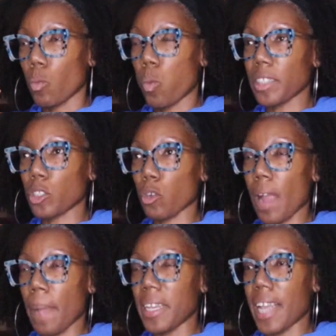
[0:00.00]
what
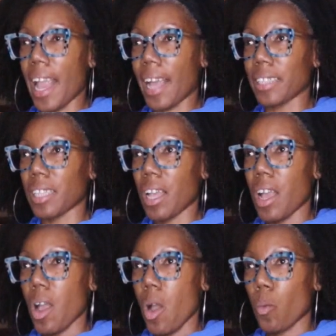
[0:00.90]
trap he has.
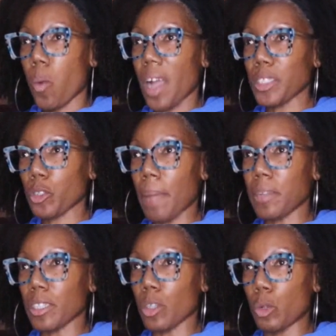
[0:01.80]
What
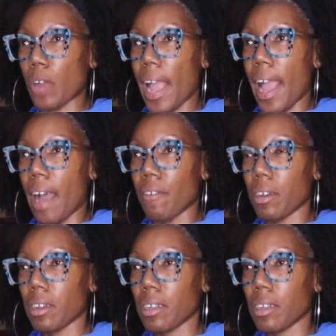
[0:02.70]
trap does Uhtred have?